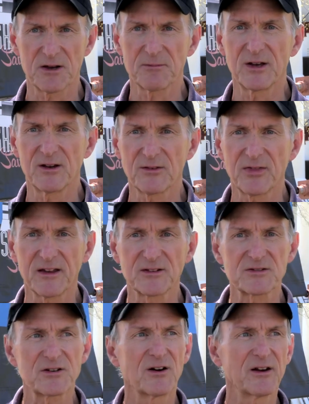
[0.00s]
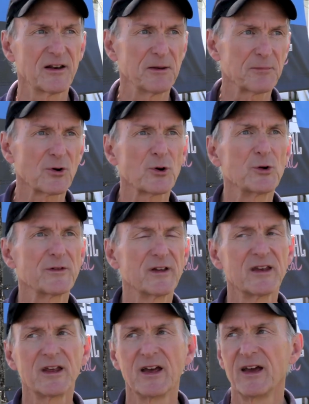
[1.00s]
up here, things started
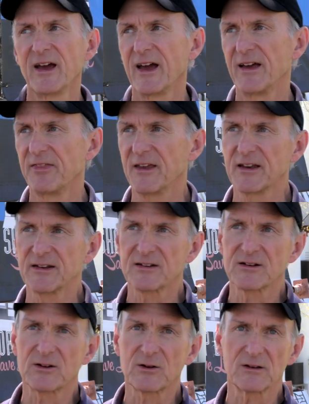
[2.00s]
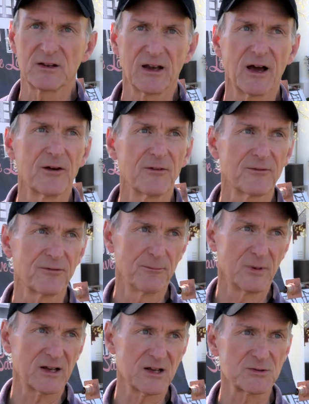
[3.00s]
improving. And then,
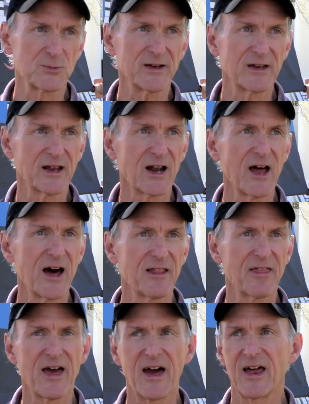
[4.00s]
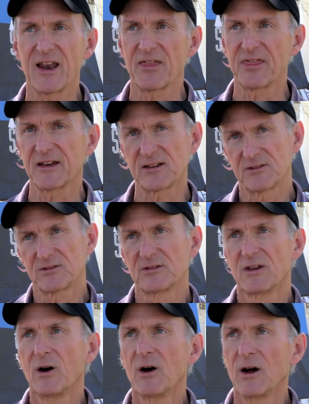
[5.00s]
because we did a lot of that, I think it's
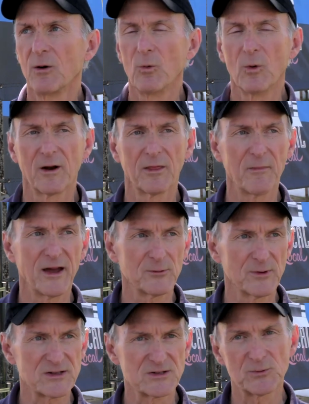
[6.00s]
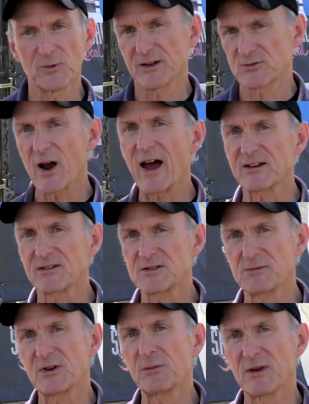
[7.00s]
one of the main reasons we attracted
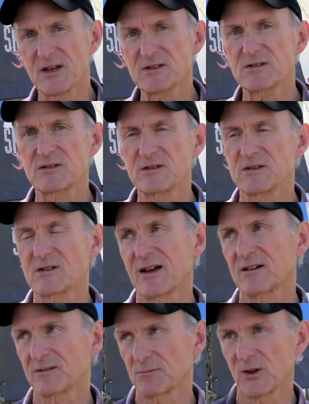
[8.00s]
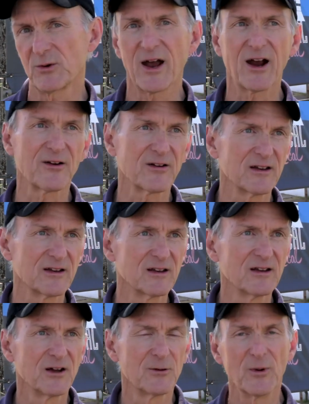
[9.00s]
some new businesses like Blue Heron and
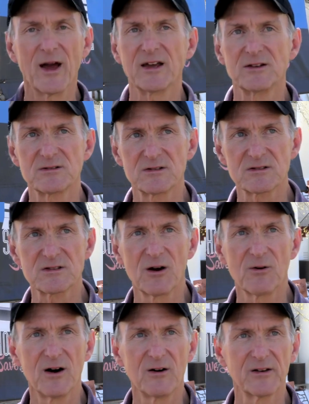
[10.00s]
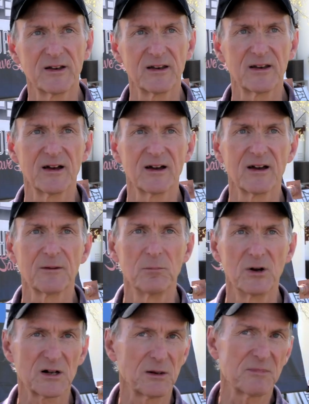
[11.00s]
Rains and so on, and
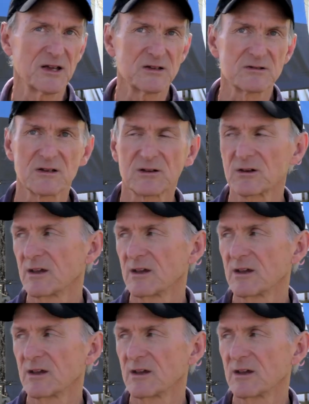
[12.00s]
Brooklyn Pizza